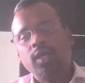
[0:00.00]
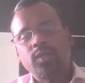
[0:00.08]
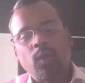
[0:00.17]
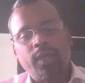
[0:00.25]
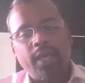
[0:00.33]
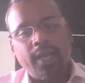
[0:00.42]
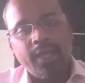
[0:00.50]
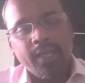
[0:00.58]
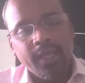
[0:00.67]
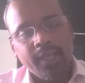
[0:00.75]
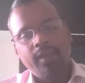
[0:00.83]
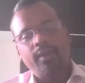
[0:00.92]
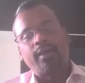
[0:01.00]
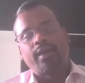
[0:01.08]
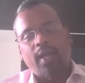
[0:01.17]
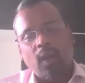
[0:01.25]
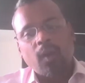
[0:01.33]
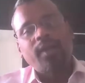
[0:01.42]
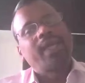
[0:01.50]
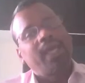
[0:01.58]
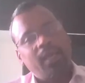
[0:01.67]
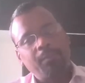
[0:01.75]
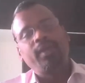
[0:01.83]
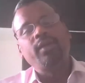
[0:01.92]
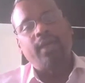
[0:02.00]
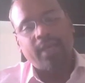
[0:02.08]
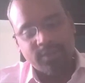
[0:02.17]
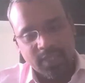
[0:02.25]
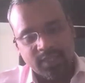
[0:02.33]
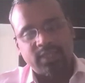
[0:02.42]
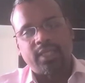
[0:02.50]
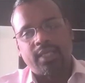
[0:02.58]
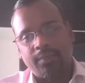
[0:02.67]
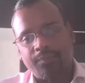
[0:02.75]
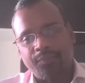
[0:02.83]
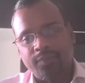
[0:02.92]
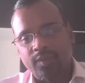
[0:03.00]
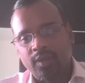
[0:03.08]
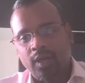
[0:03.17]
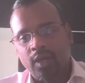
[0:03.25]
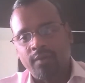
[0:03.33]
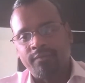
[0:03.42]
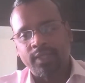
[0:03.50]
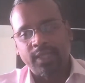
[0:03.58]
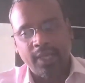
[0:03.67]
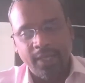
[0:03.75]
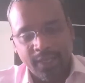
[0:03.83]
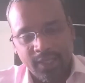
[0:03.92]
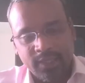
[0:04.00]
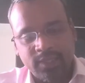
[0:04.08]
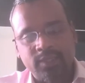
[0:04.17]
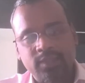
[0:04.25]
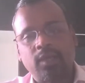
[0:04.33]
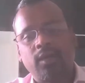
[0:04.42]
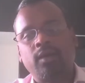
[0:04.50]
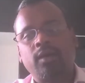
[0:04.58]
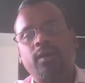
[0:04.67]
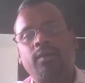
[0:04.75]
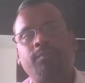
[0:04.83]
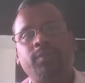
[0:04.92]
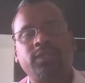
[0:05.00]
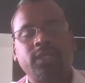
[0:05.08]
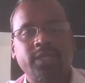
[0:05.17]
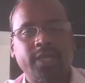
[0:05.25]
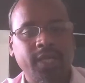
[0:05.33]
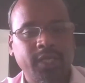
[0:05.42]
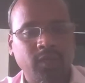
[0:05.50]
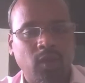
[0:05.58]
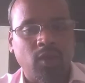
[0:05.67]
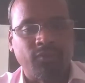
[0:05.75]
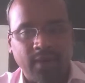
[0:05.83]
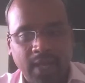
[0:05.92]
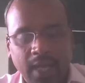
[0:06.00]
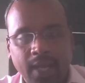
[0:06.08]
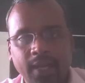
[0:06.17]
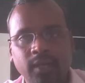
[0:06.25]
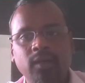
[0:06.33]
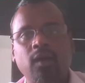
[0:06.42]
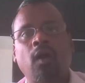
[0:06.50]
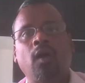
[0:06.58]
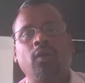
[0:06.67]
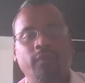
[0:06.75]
So any record keeping agency, whether it is registration of land or